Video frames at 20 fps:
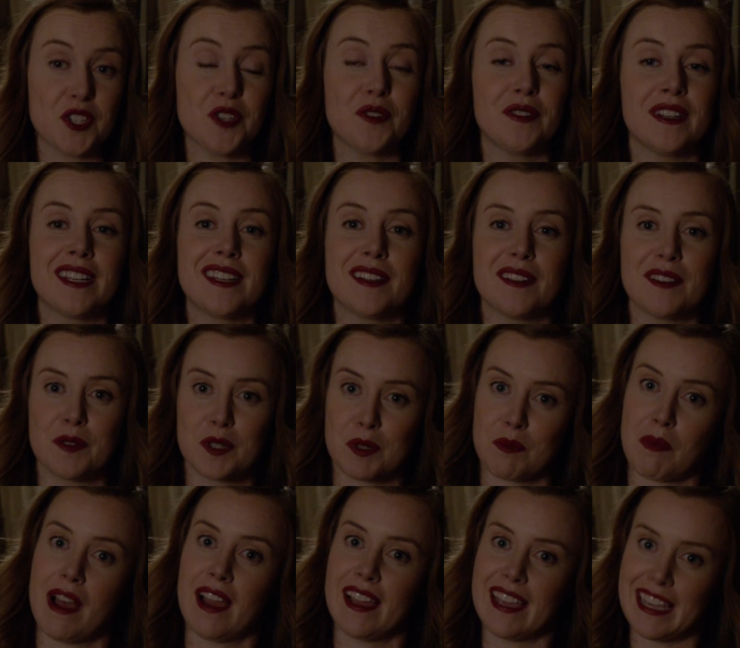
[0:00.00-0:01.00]
do it was
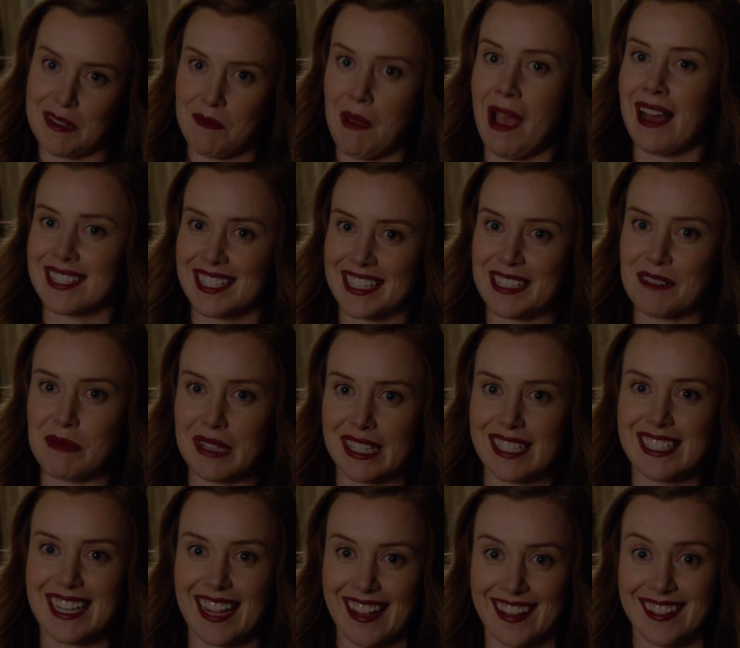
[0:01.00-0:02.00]
by him asking me to
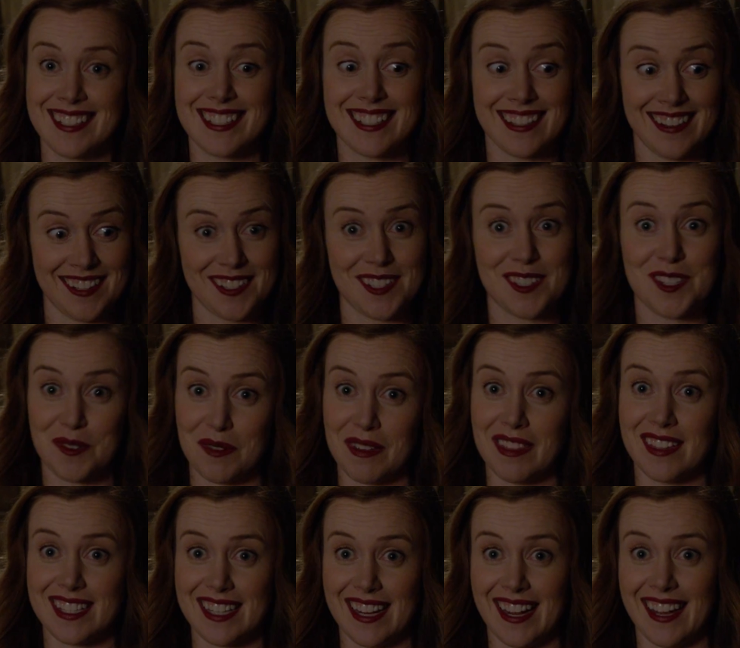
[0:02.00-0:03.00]
dance and us doing
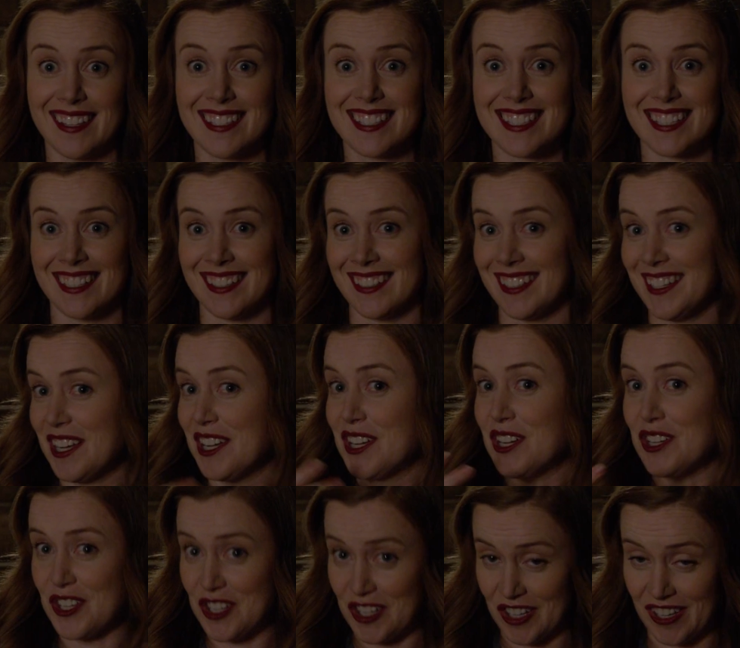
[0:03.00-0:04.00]
the dance, and
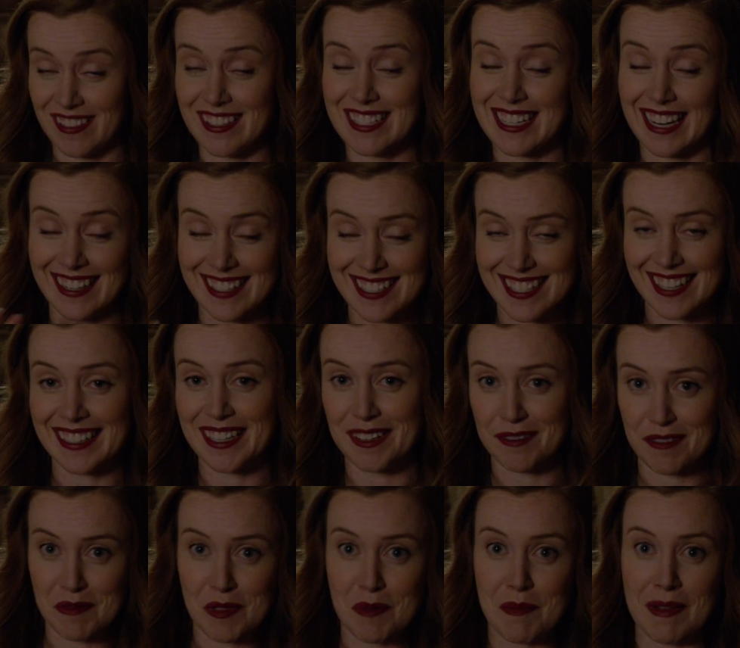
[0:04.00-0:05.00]
during the dance I give
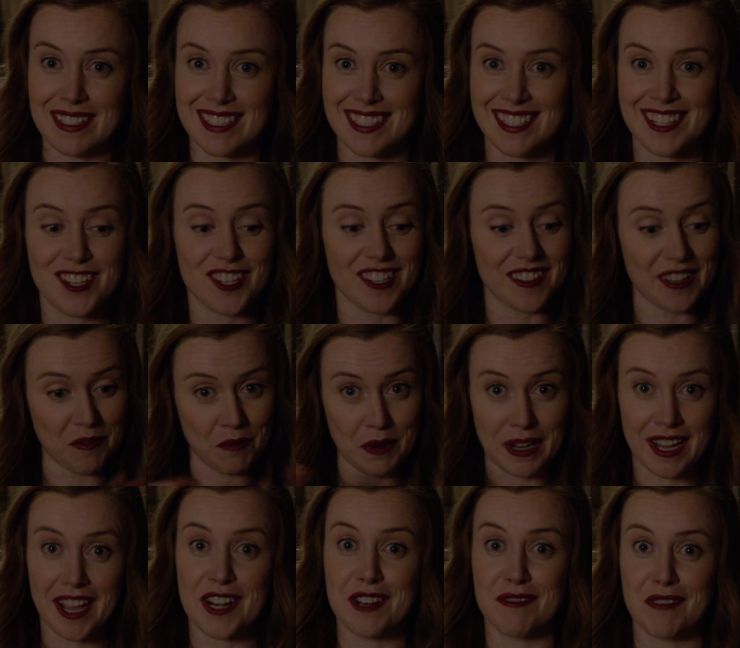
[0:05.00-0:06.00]
him the message and then we
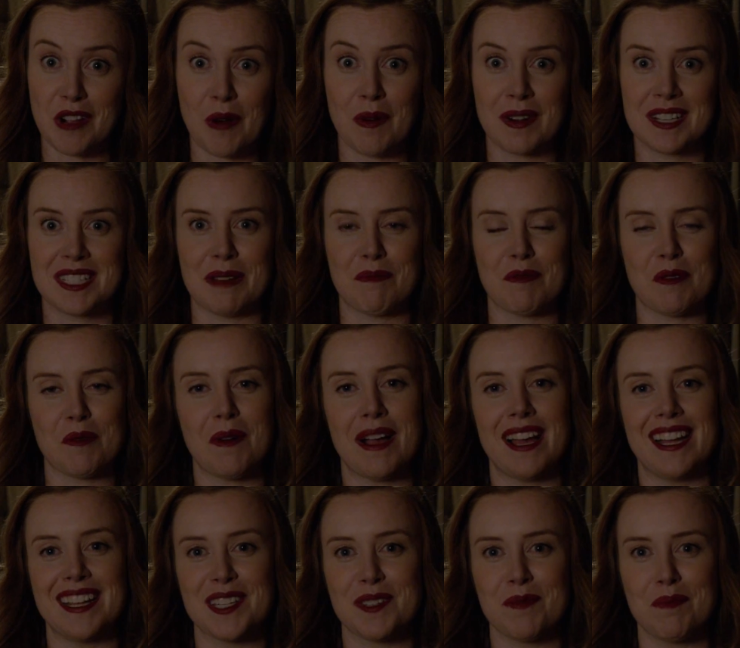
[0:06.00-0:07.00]
kind of go our separate
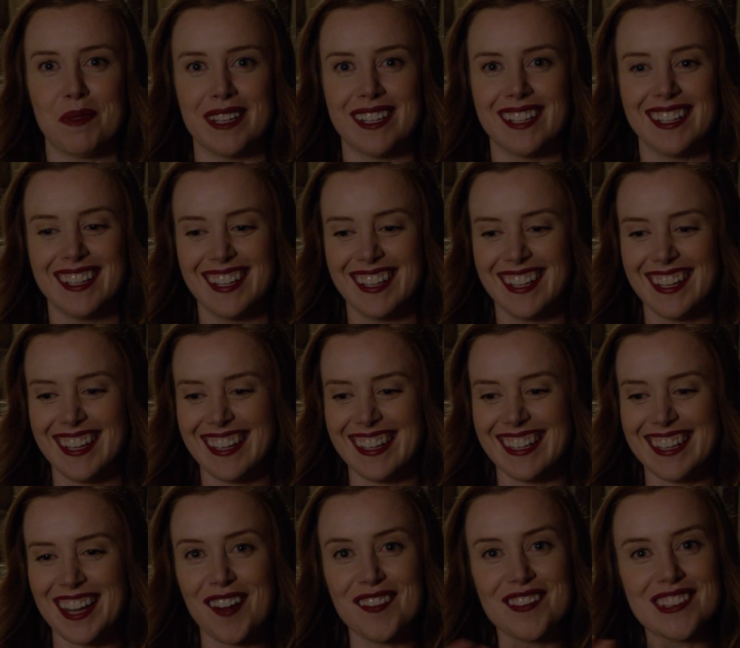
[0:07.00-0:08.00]
ways. But
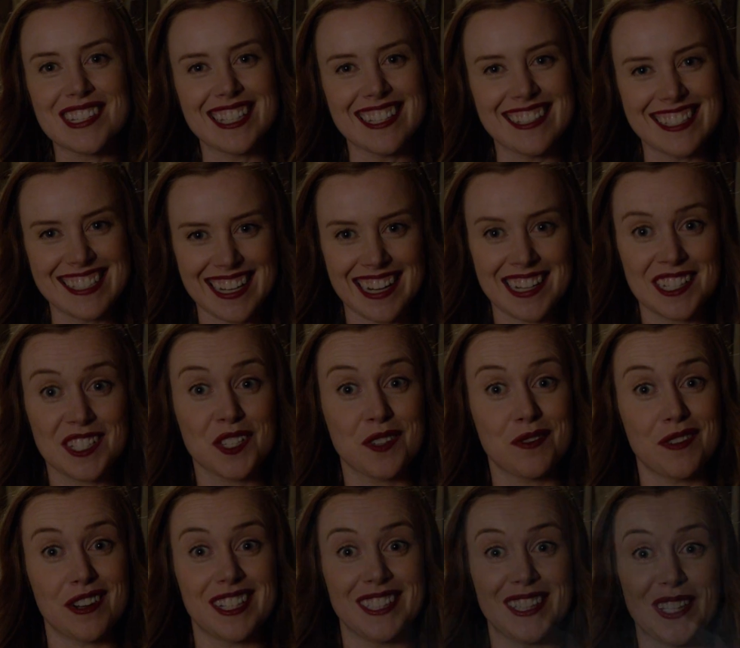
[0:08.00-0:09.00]
obviously the dance is very